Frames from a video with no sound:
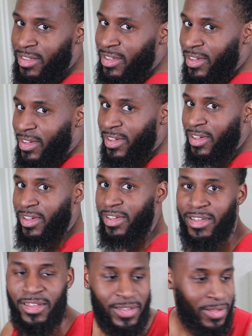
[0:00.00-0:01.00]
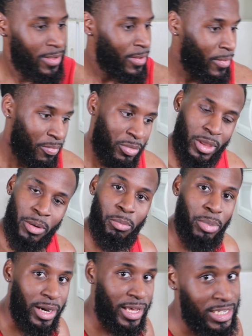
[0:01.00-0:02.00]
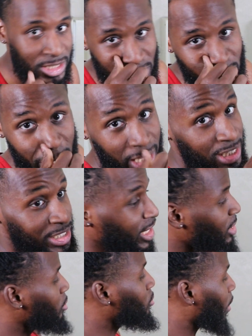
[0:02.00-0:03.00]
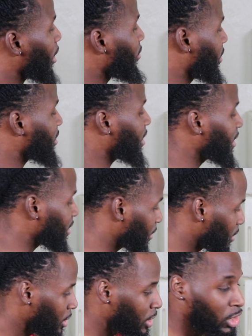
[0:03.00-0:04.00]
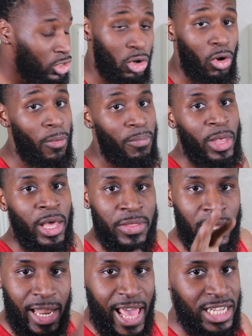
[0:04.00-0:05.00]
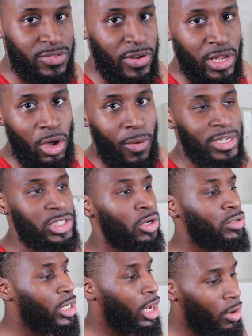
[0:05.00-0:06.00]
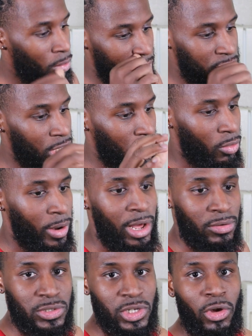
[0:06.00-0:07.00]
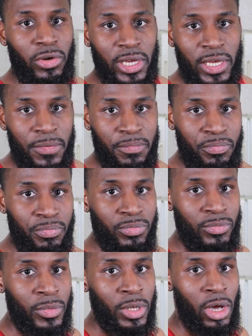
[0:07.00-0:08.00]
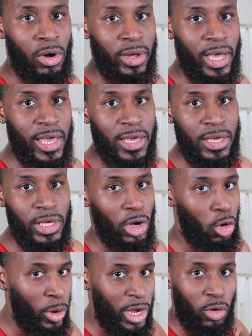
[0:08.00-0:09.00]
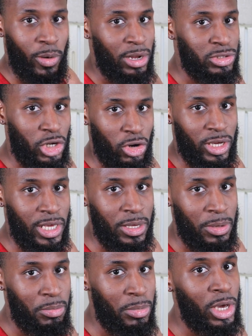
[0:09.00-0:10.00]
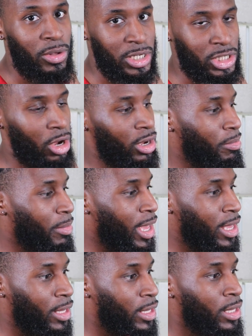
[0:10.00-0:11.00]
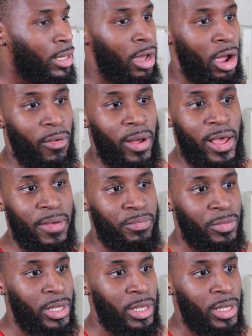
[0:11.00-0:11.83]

But it continues right here in this kitchen. So the last video I showed y'all was the ground turkey. Okay, a quick ground turkey meal that y'all can make. All right,